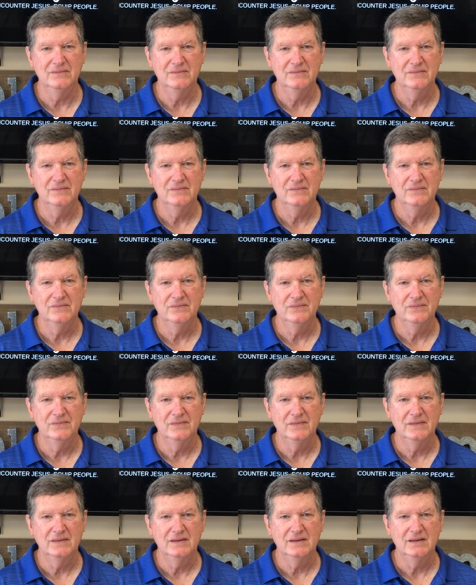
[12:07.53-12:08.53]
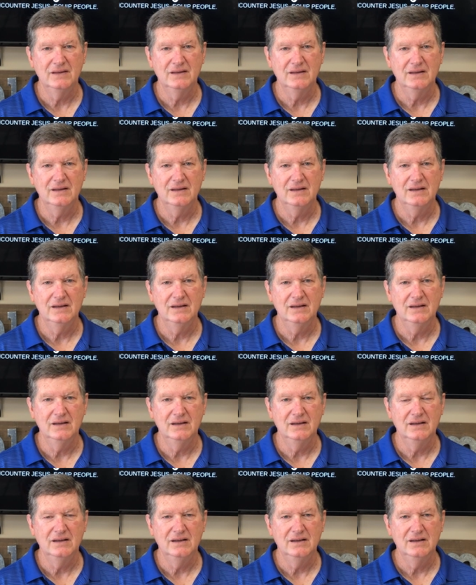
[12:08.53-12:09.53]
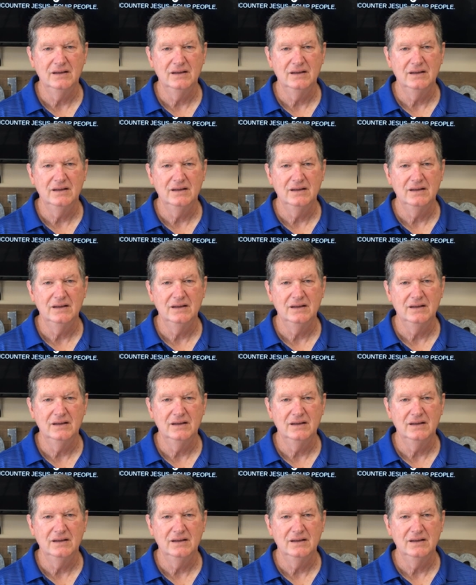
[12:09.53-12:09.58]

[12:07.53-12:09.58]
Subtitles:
(silence)